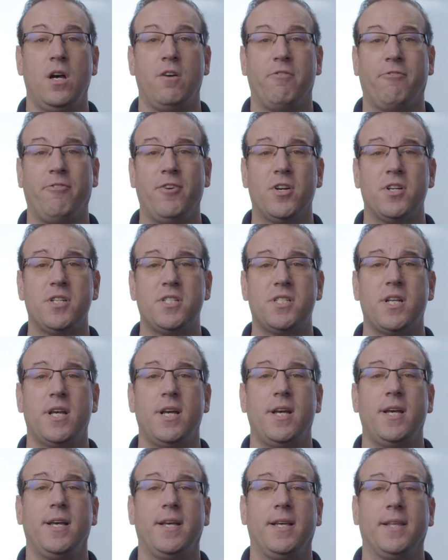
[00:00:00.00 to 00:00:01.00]
First,
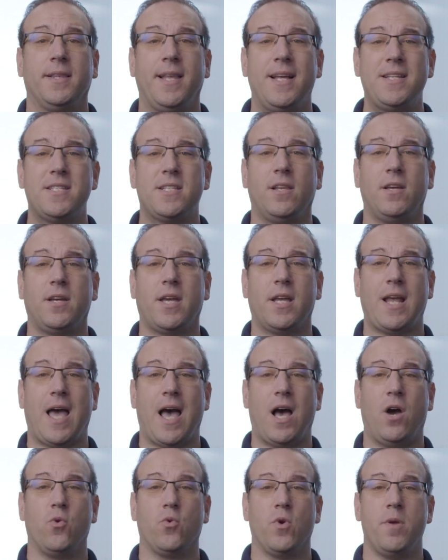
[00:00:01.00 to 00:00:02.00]
let's look at
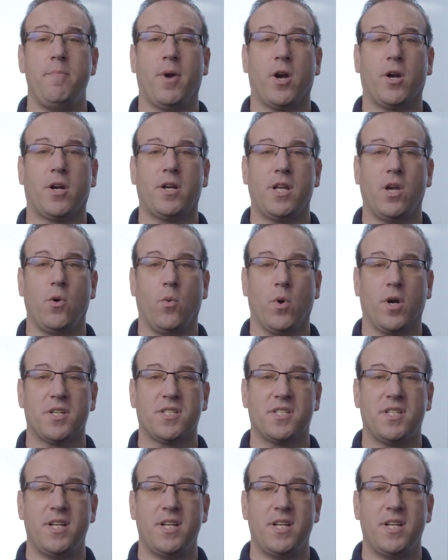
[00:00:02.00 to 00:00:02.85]
how remarketing works